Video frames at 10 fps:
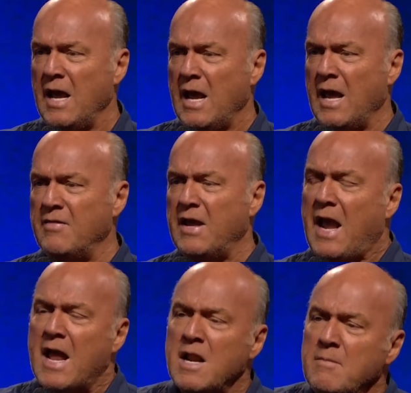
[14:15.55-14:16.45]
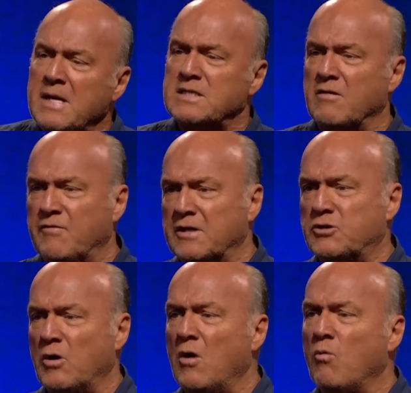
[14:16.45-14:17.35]
And the enemies of
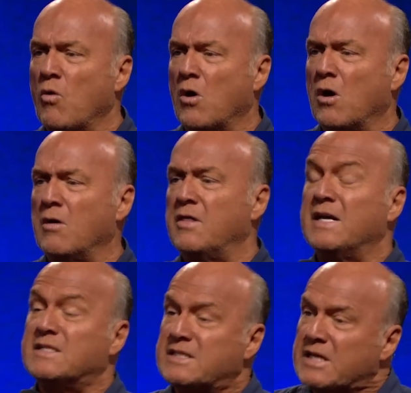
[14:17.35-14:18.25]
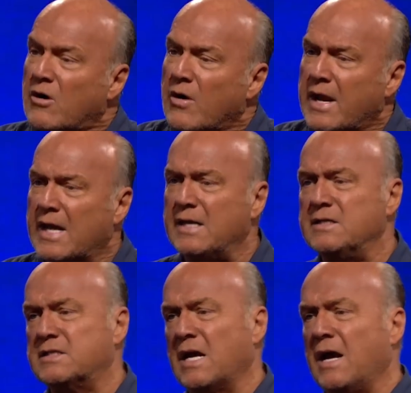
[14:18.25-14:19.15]
Israel were the
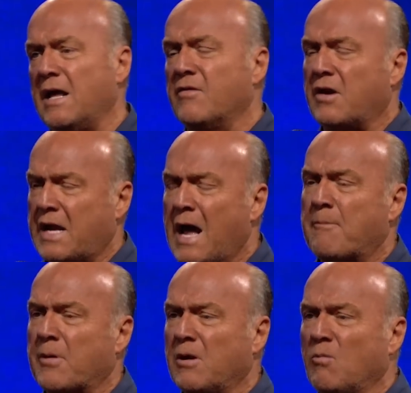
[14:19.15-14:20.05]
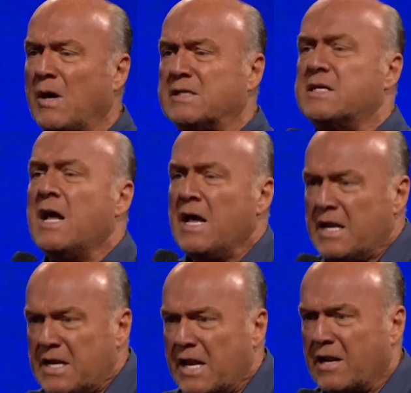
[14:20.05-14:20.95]
Assyrians, and their capital was
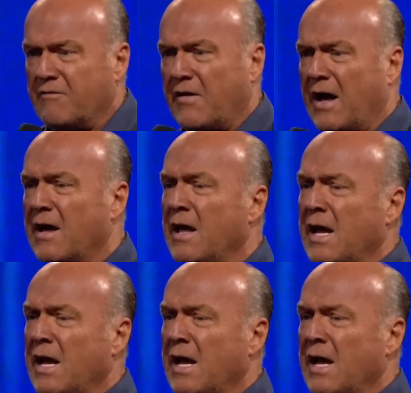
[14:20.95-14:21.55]
Nineveh.